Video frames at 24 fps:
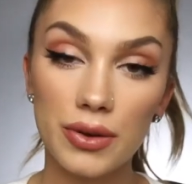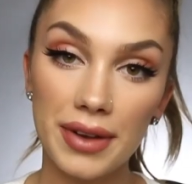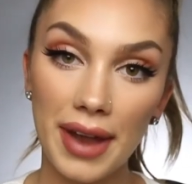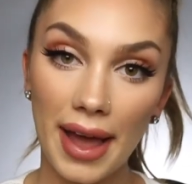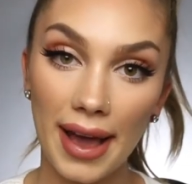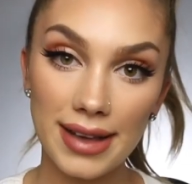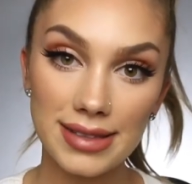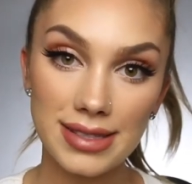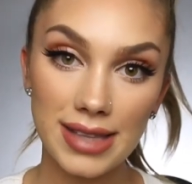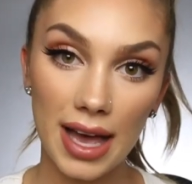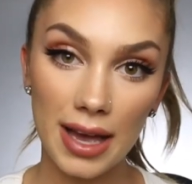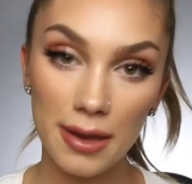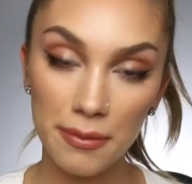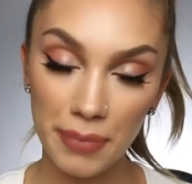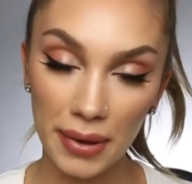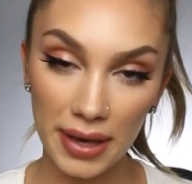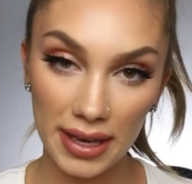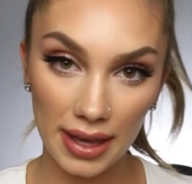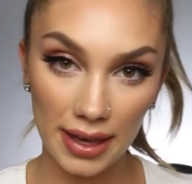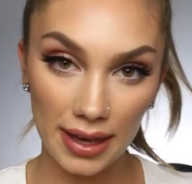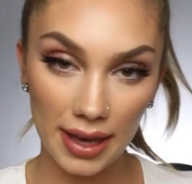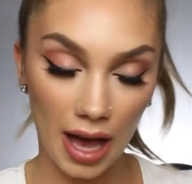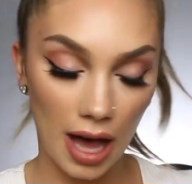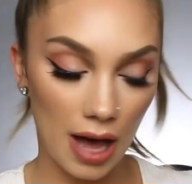next I'm
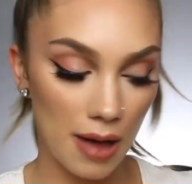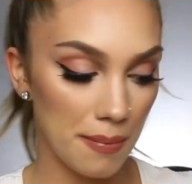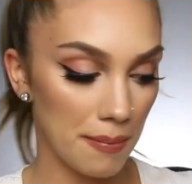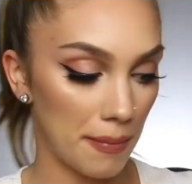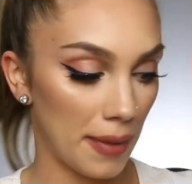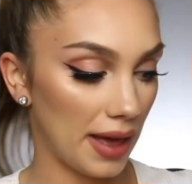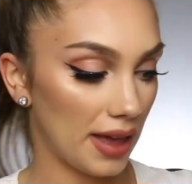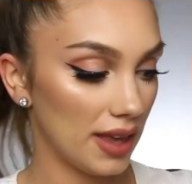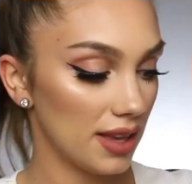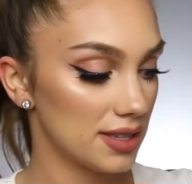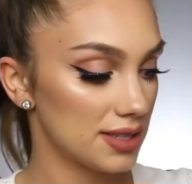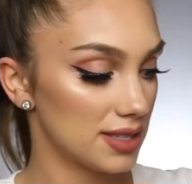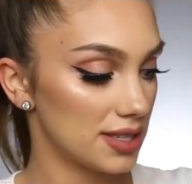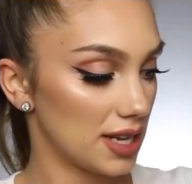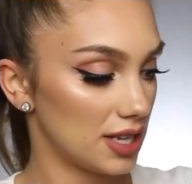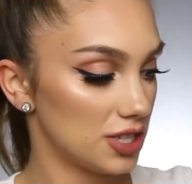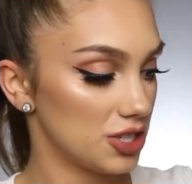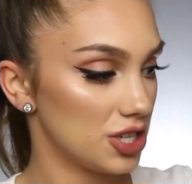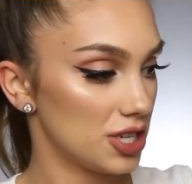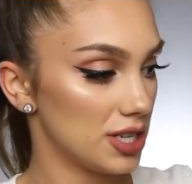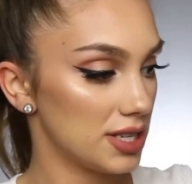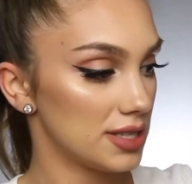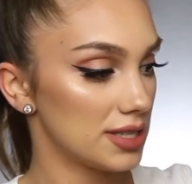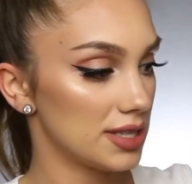picking up my
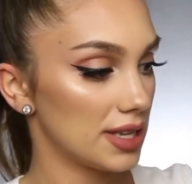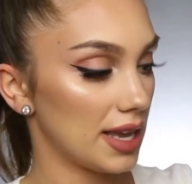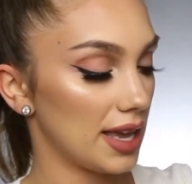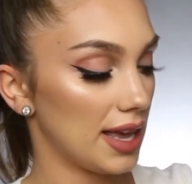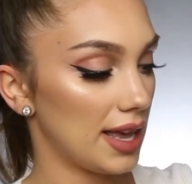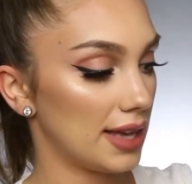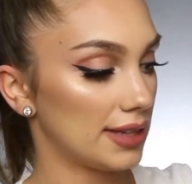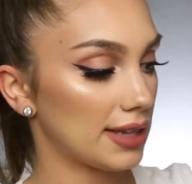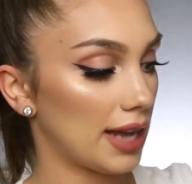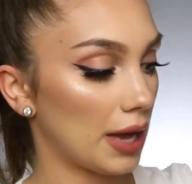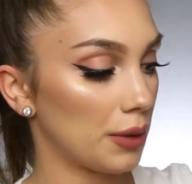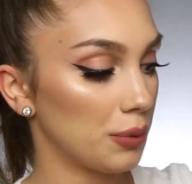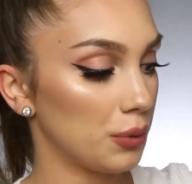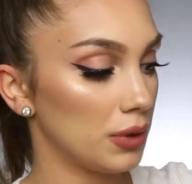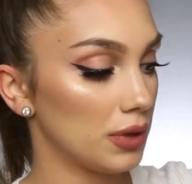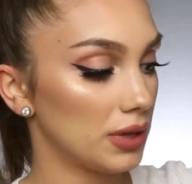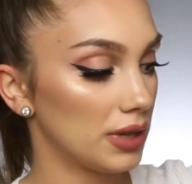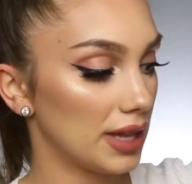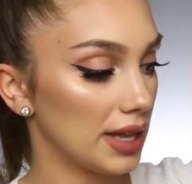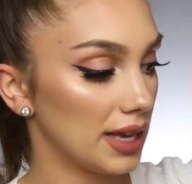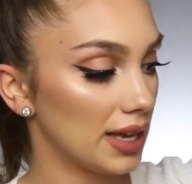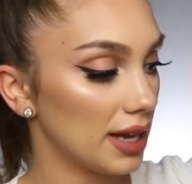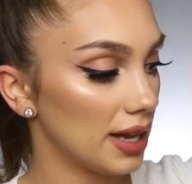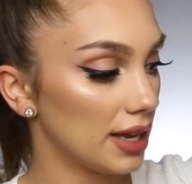extensions, and I will
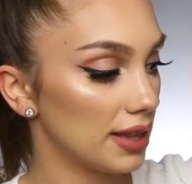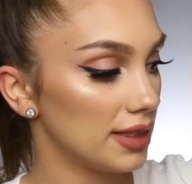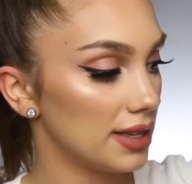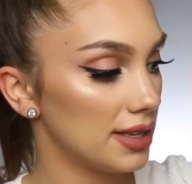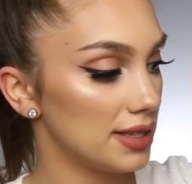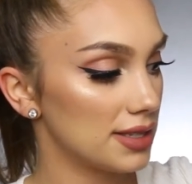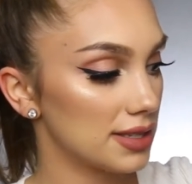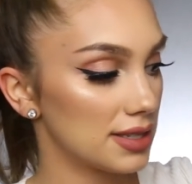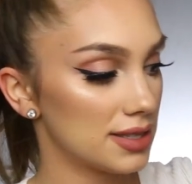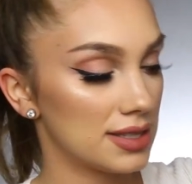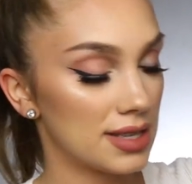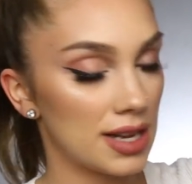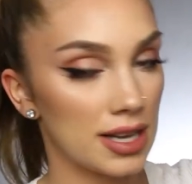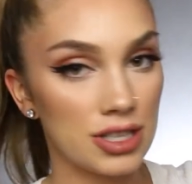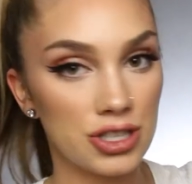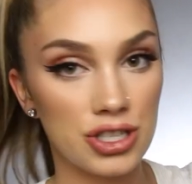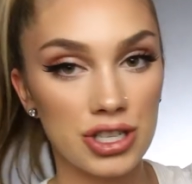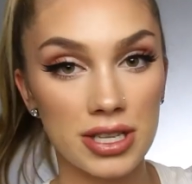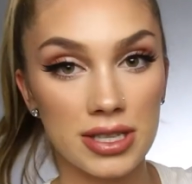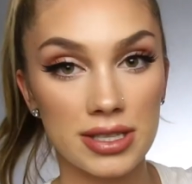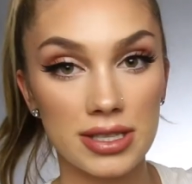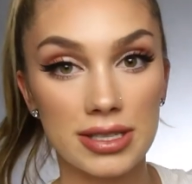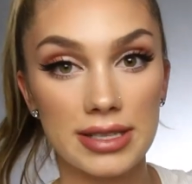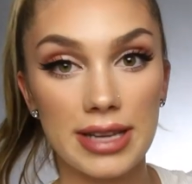link these
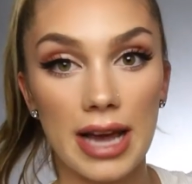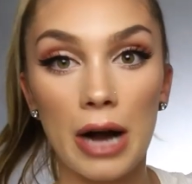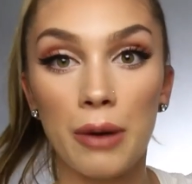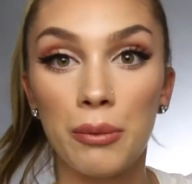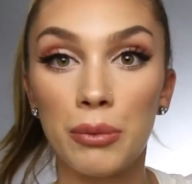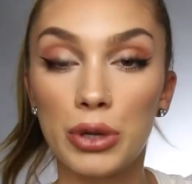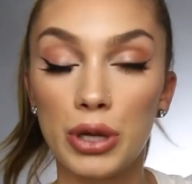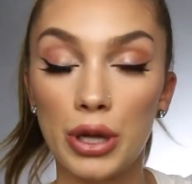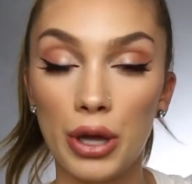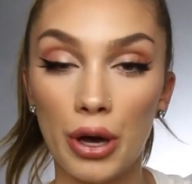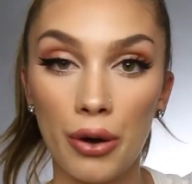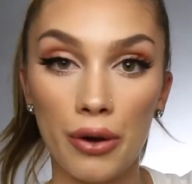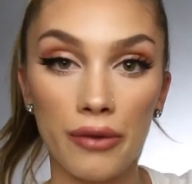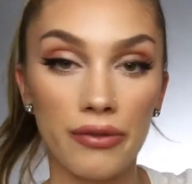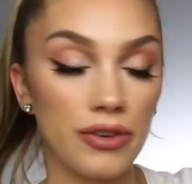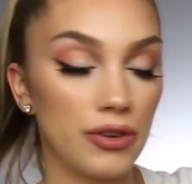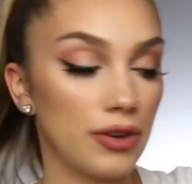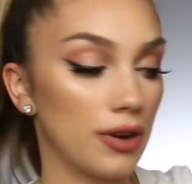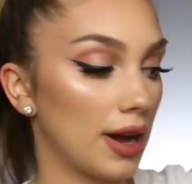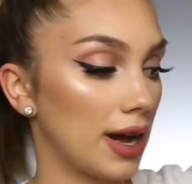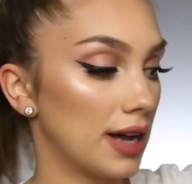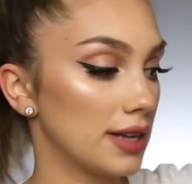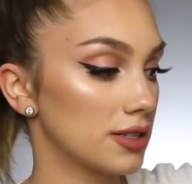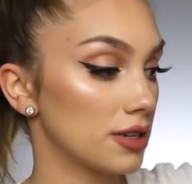extensions down below if you
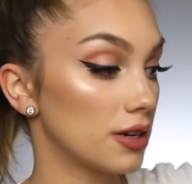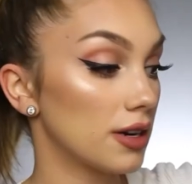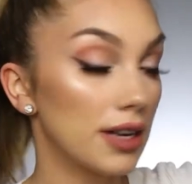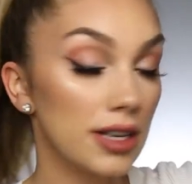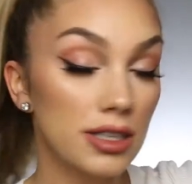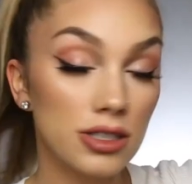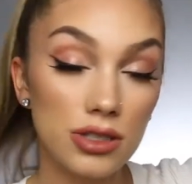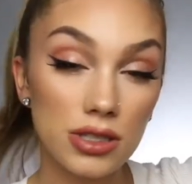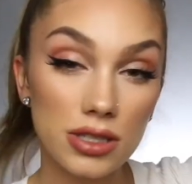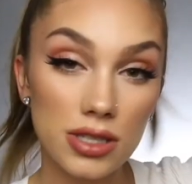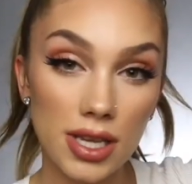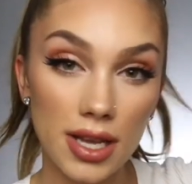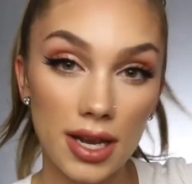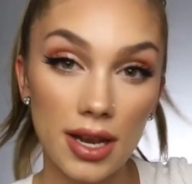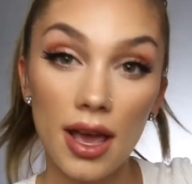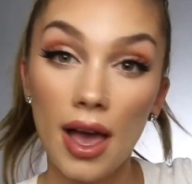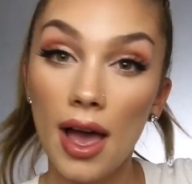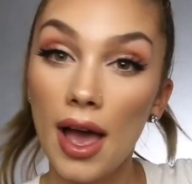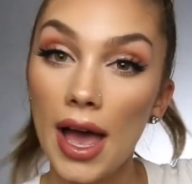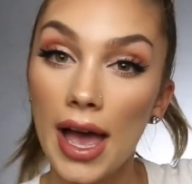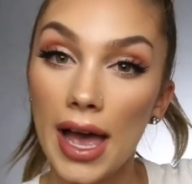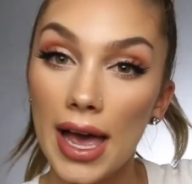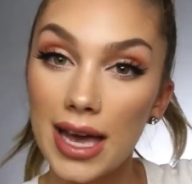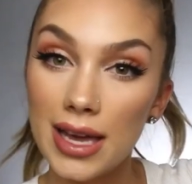guys are interested
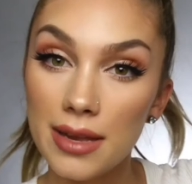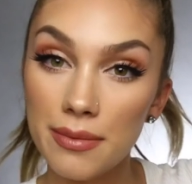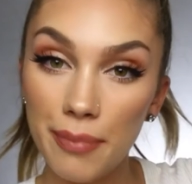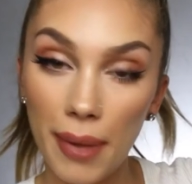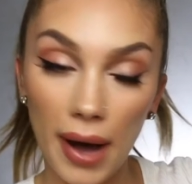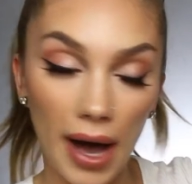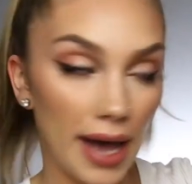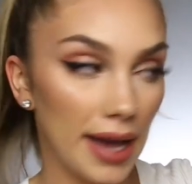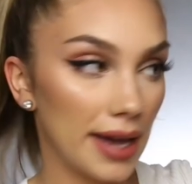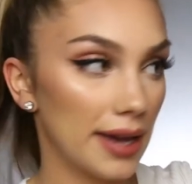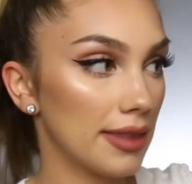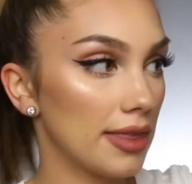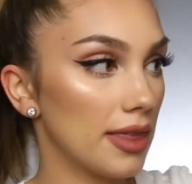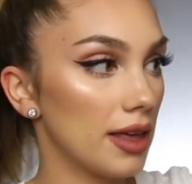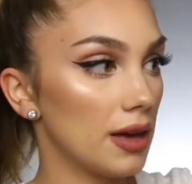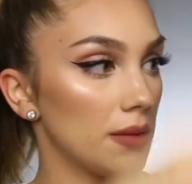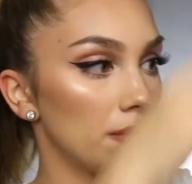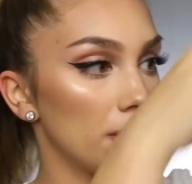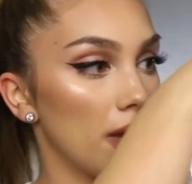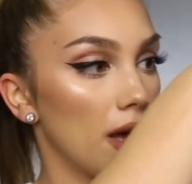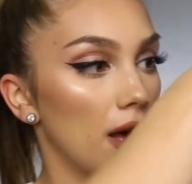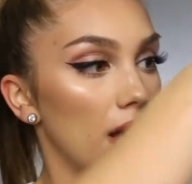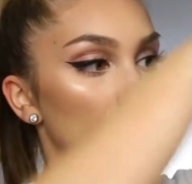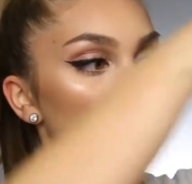in buying
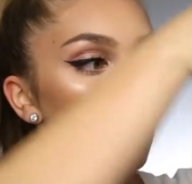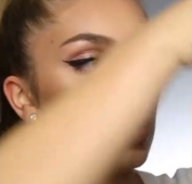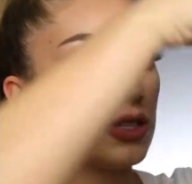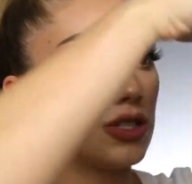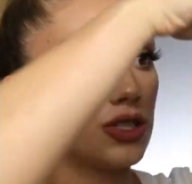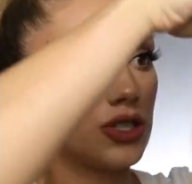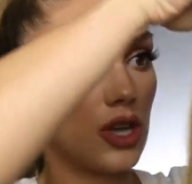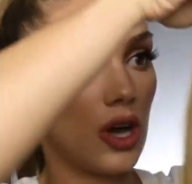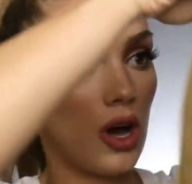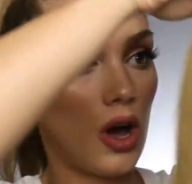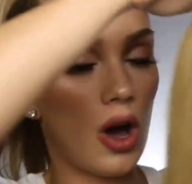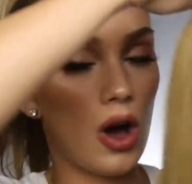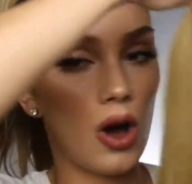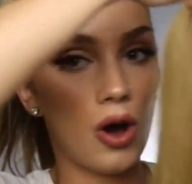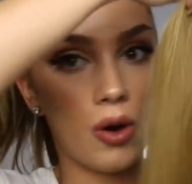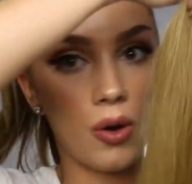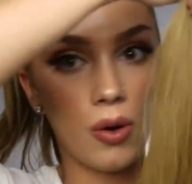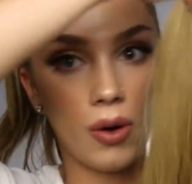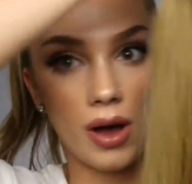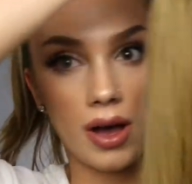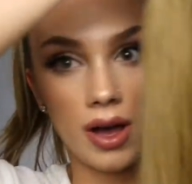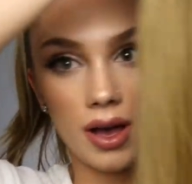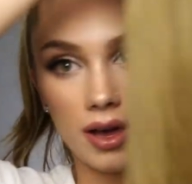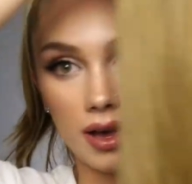them.
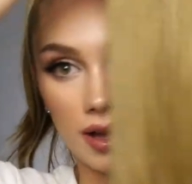So